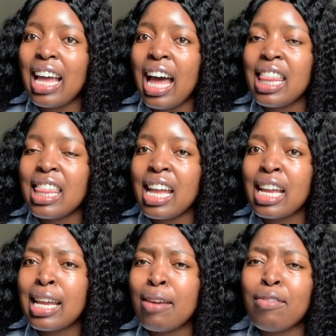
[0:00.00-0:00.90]
I
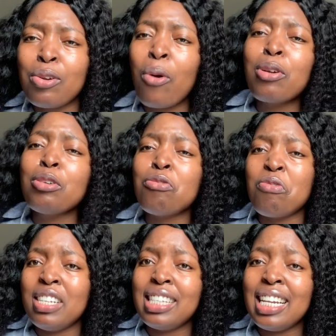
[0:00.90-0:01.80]
think even only
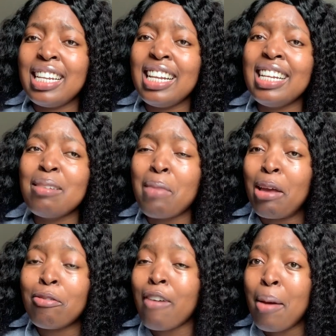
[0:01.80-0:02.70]
recently my
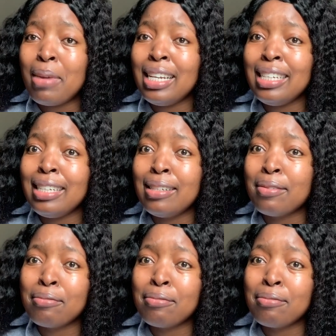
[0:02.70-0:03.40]
family